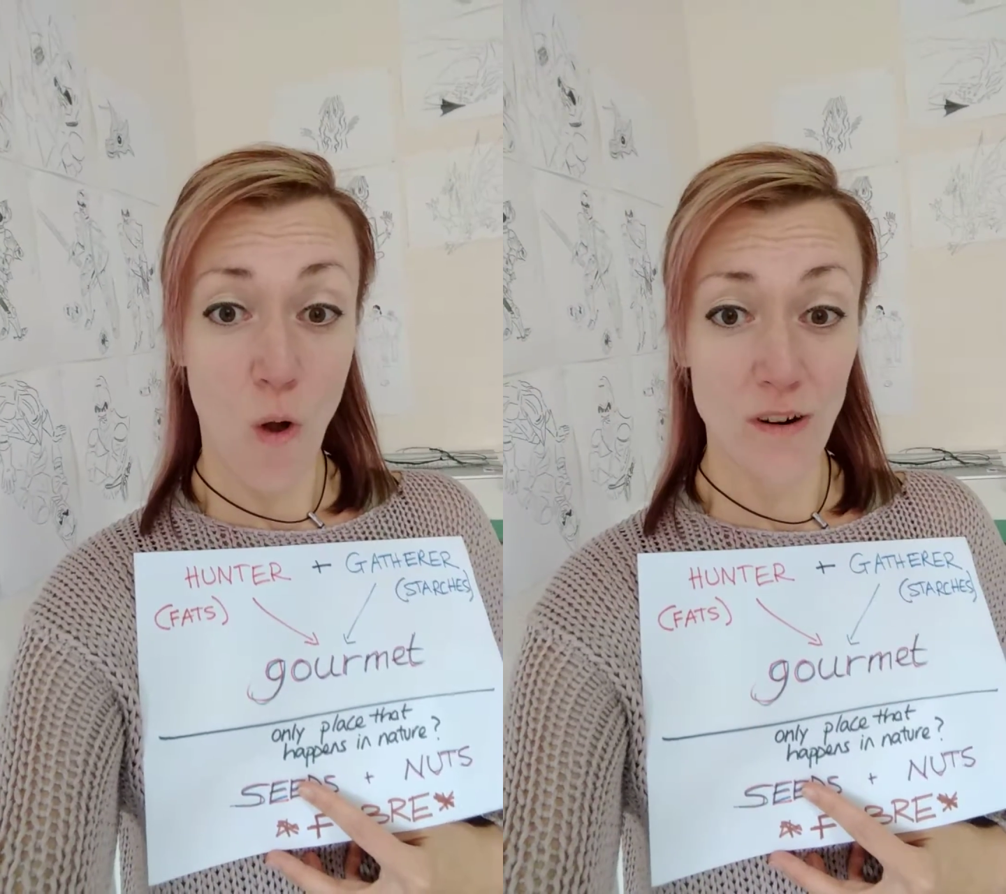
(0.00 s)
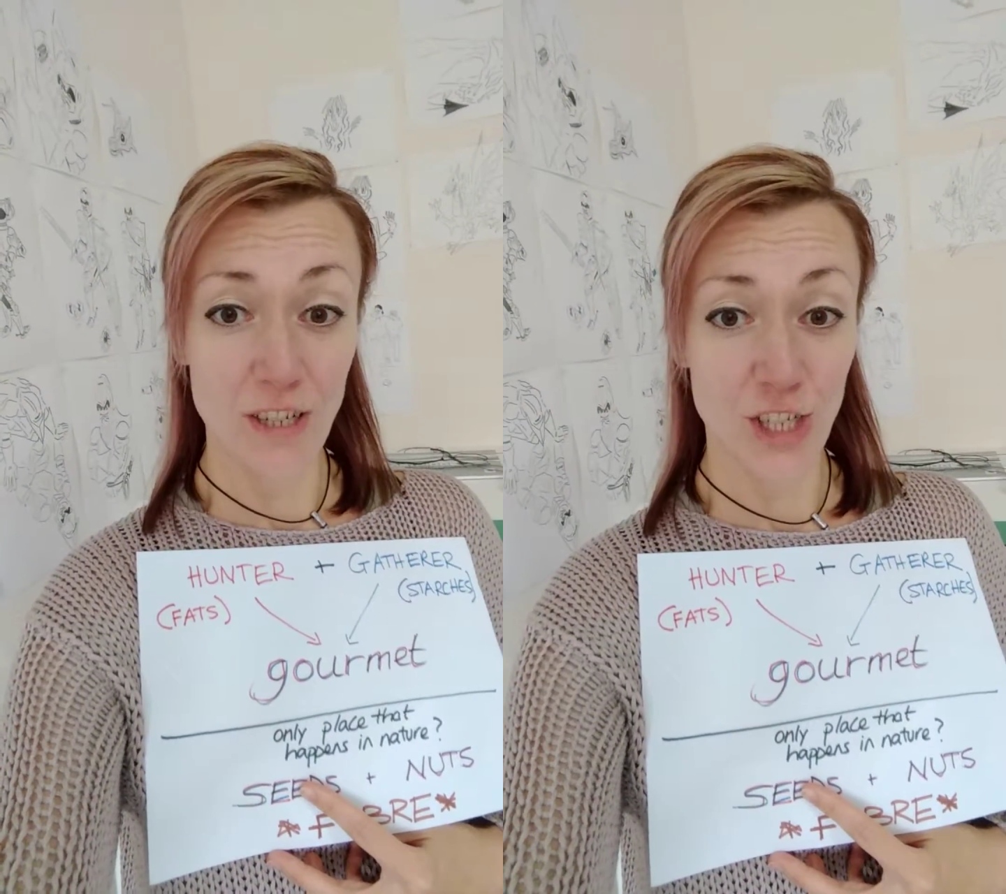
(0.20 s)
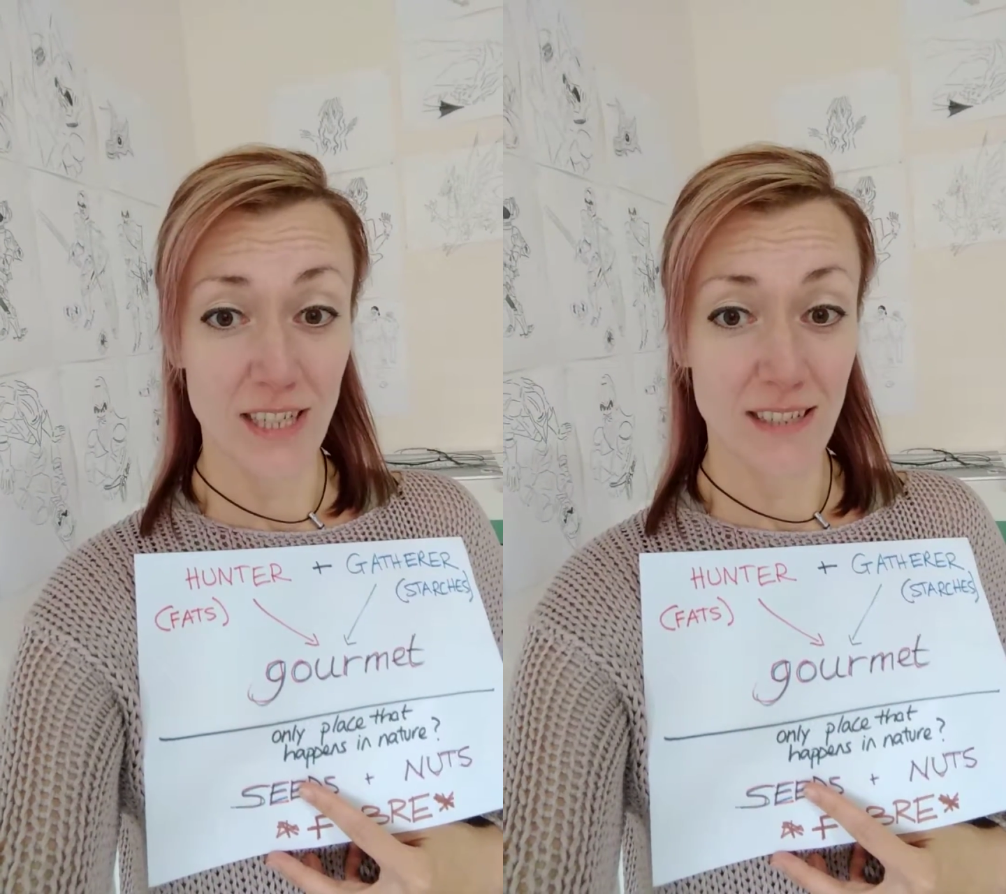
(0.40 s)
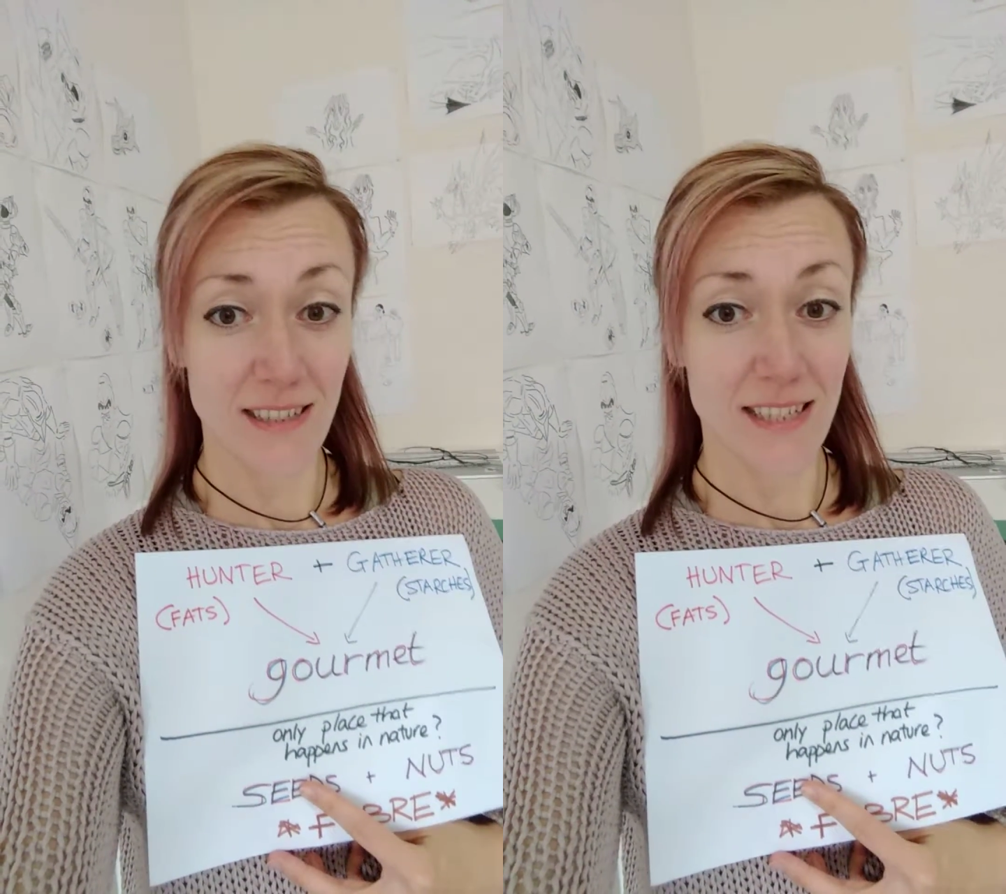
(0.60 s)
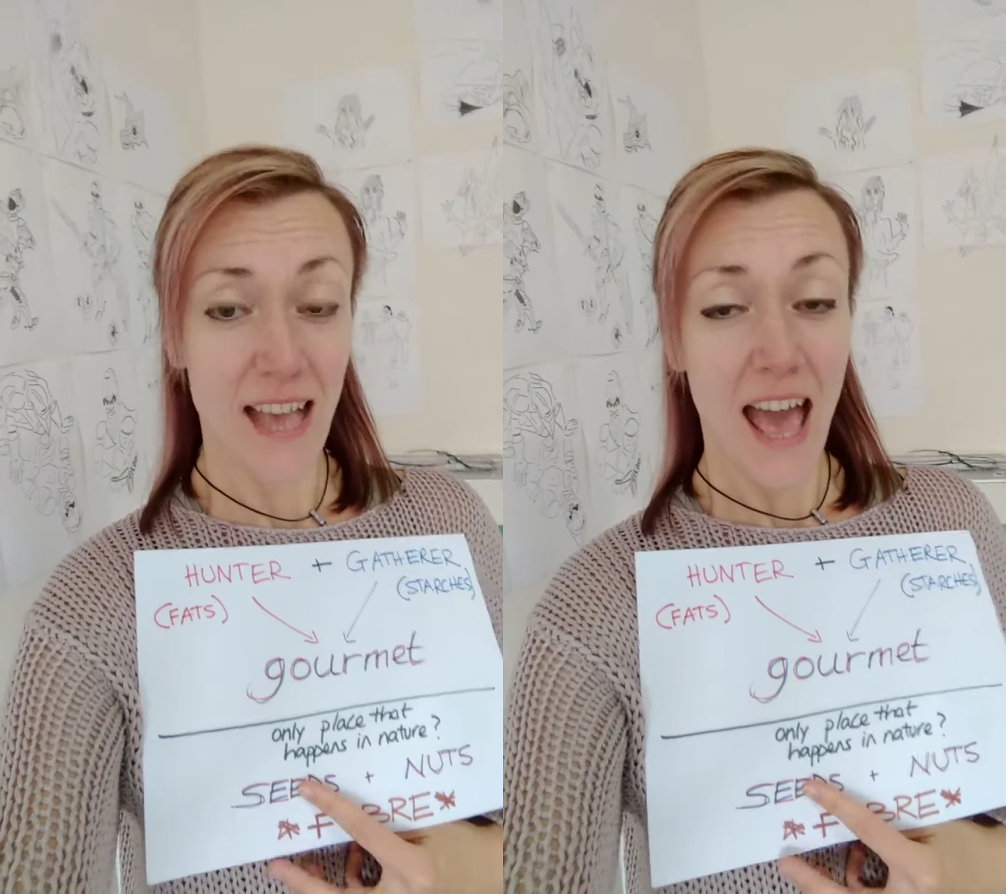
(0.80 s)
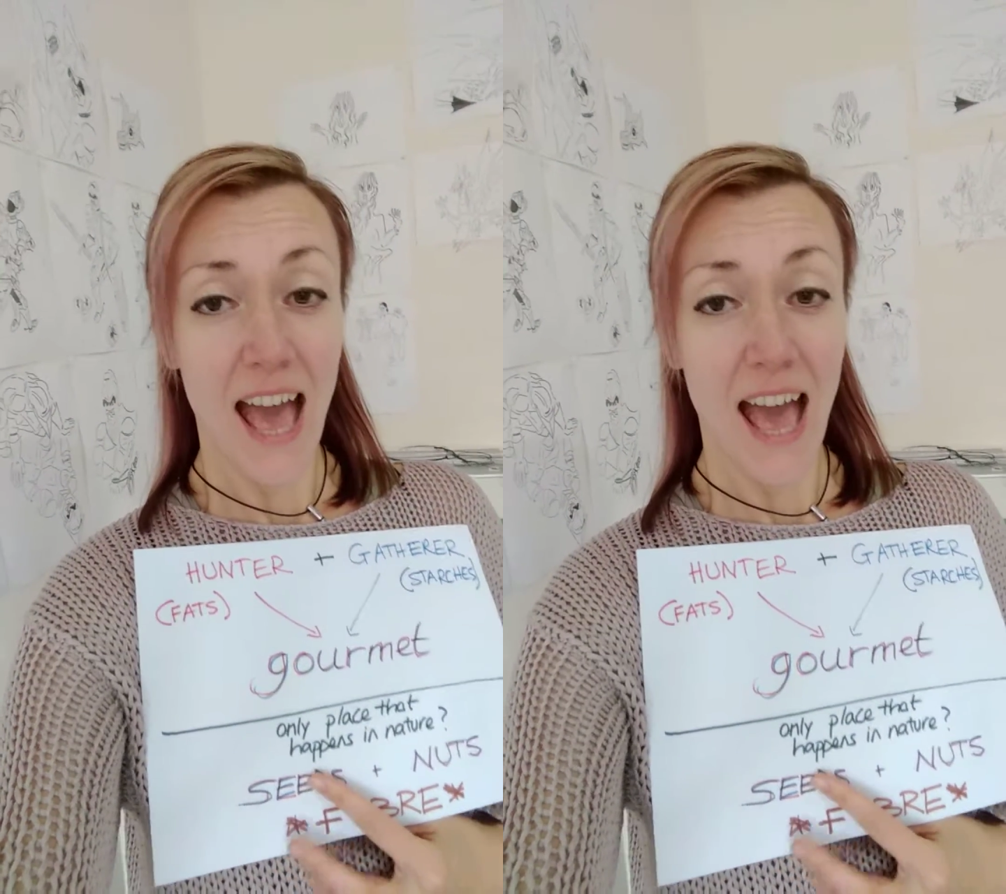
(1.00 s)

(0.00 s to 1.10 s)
origins.